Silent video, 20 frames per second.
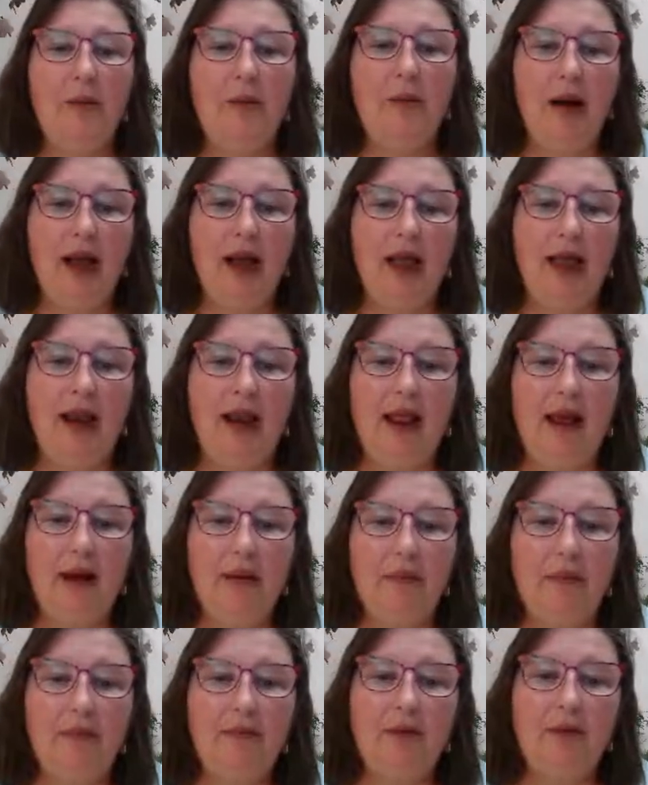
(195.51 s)
but
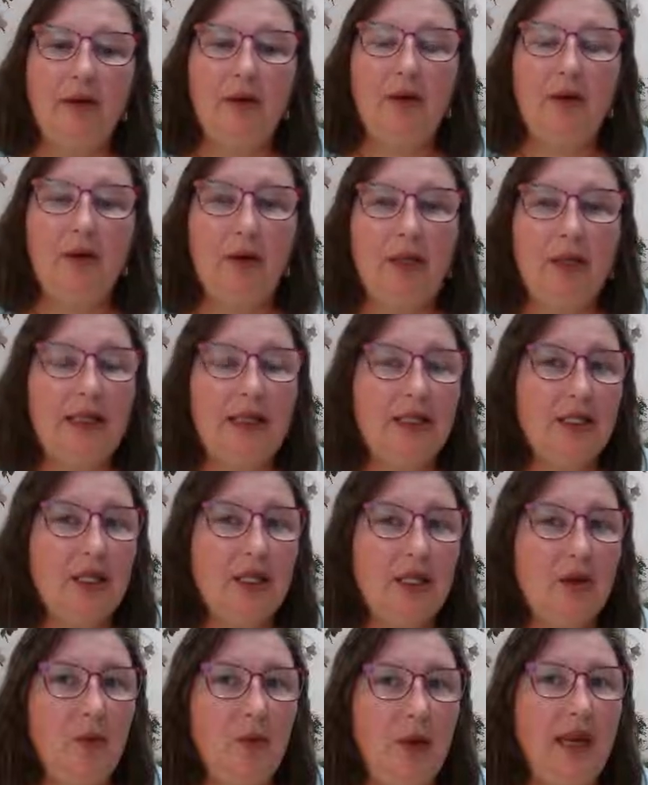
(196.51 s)
at
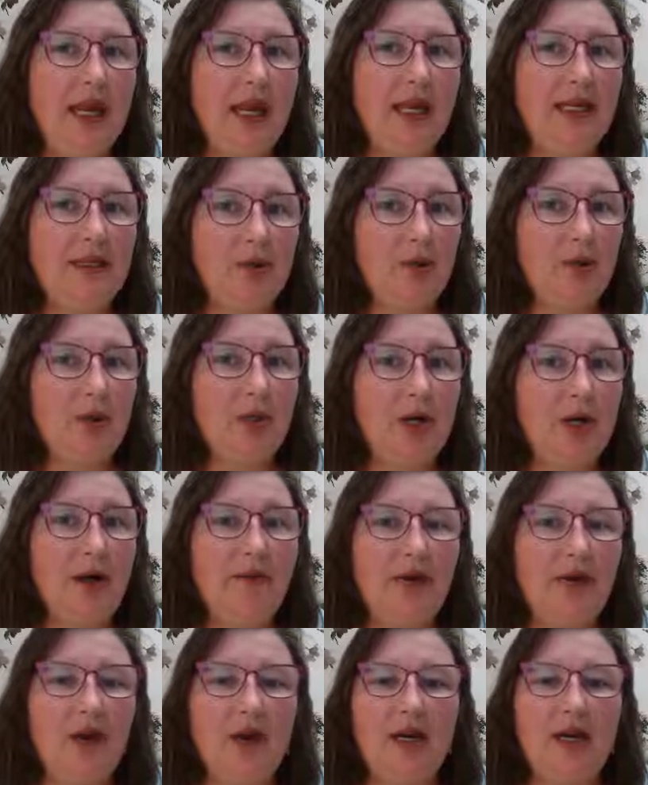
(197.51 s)
least on the weekends we're
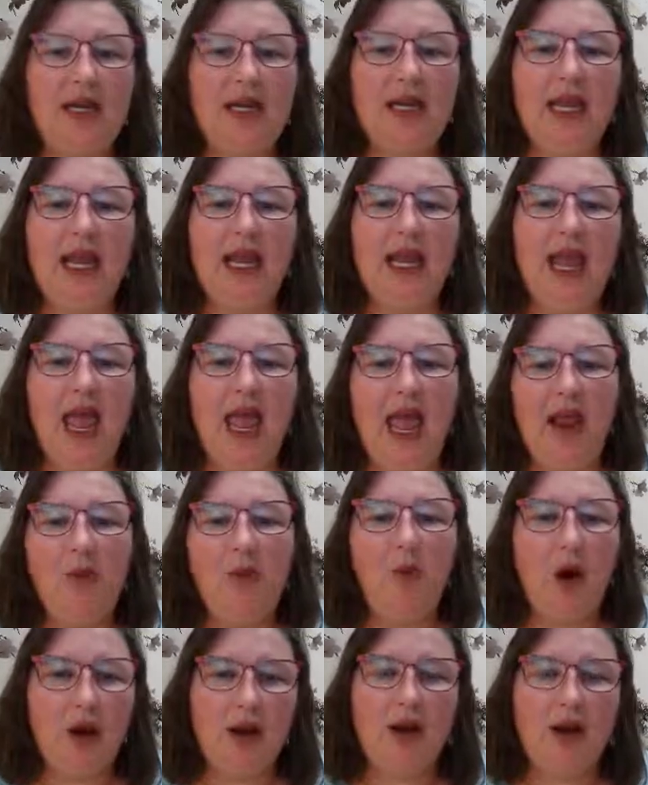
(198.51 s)
driving on it
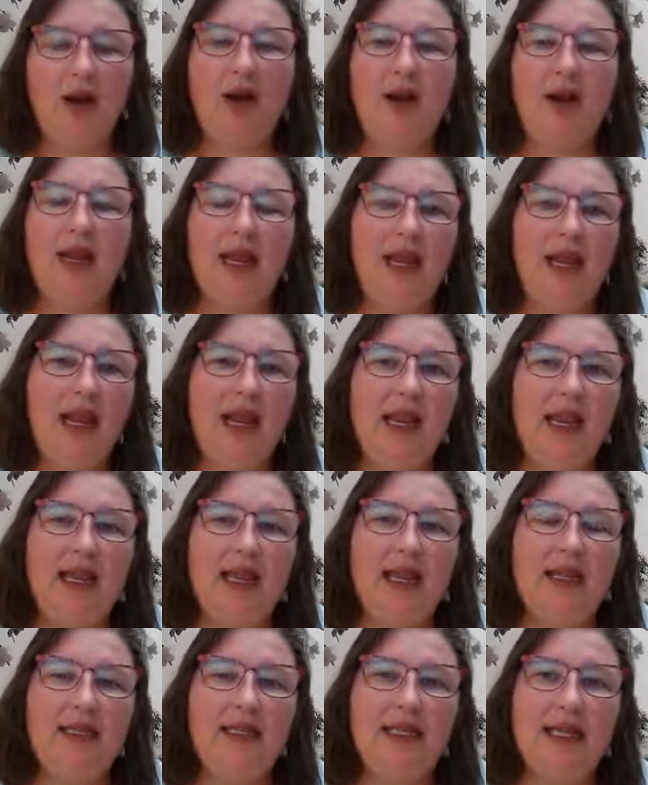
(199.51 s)
and walking on it, and
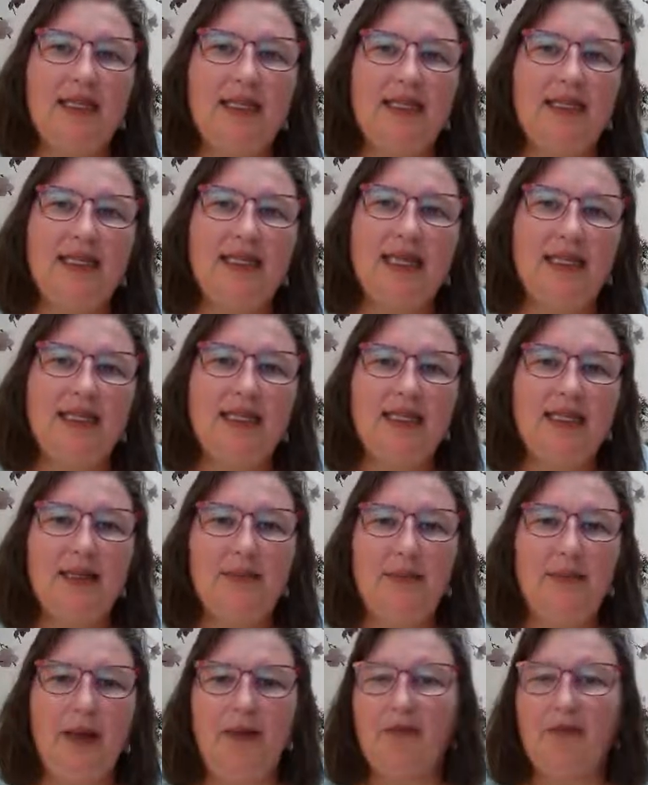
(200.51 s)
it tends
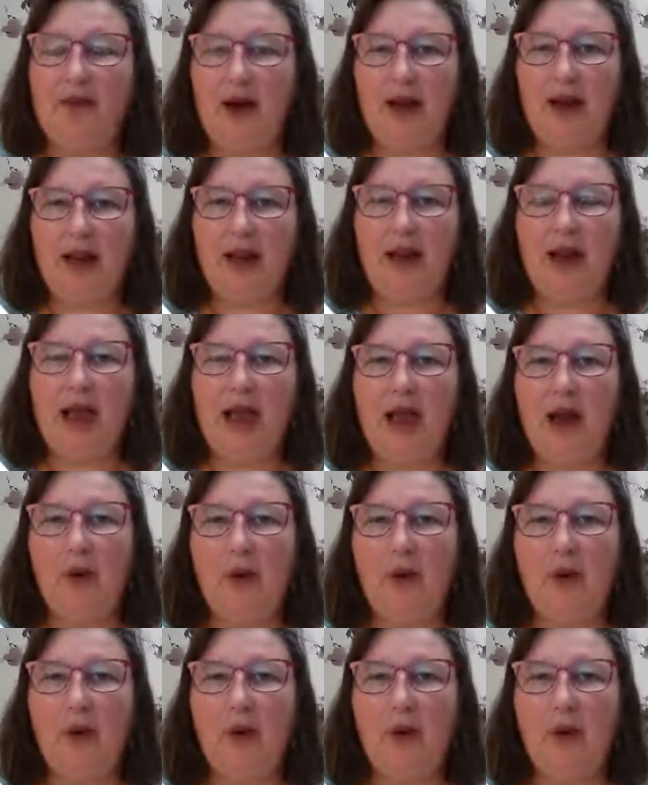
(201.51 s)
to be fine.